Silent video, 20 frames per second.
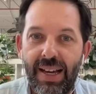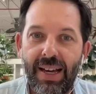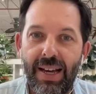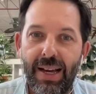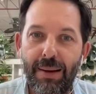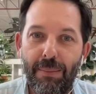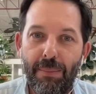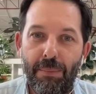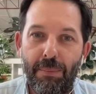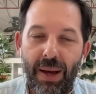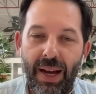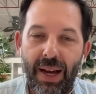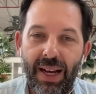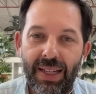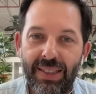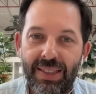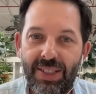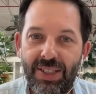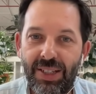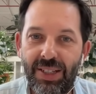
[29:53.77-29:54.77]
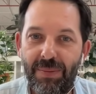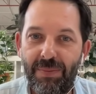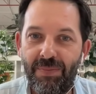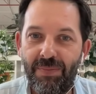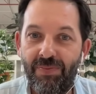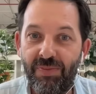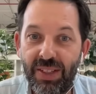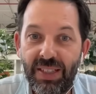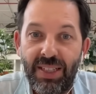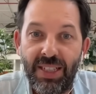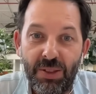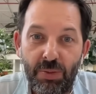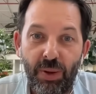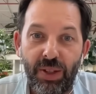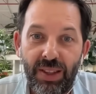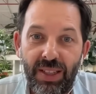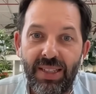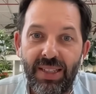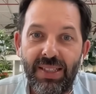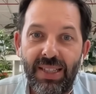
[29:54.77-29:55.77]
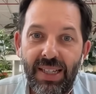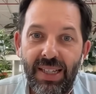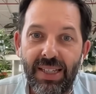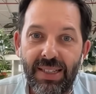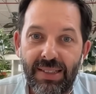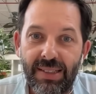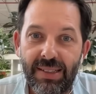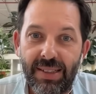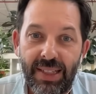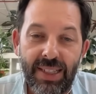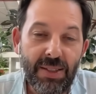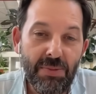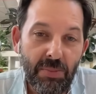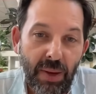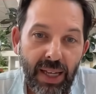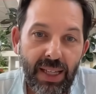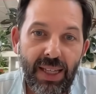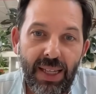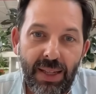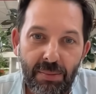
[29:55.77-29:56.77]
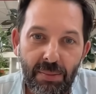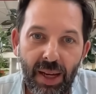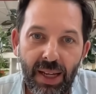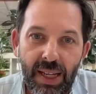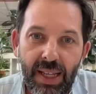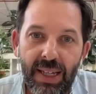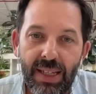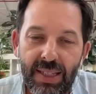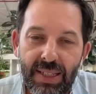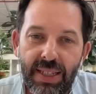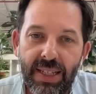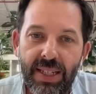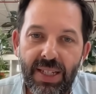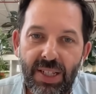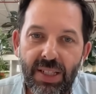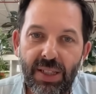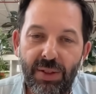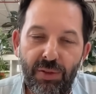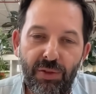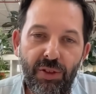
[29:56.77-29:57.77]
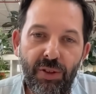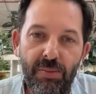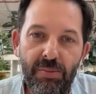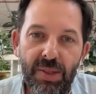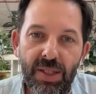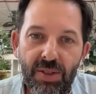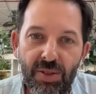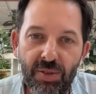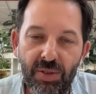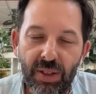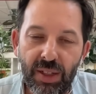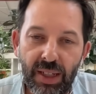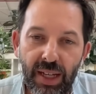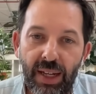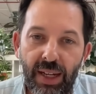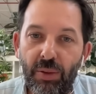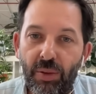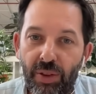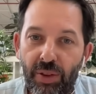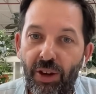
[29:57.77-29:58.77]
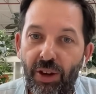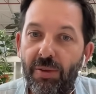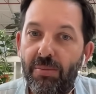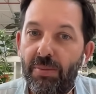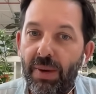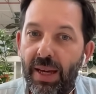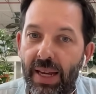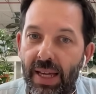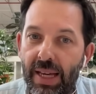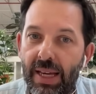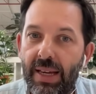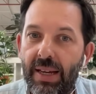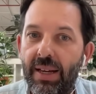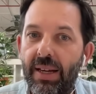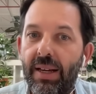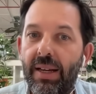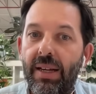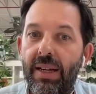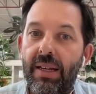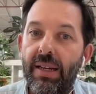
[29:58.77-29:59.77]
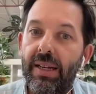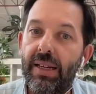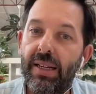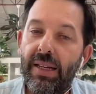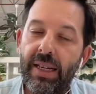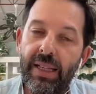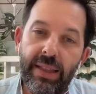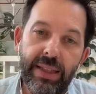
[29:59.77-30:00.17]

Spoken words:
but this is what this is. It's making money essentially from misery. And although many in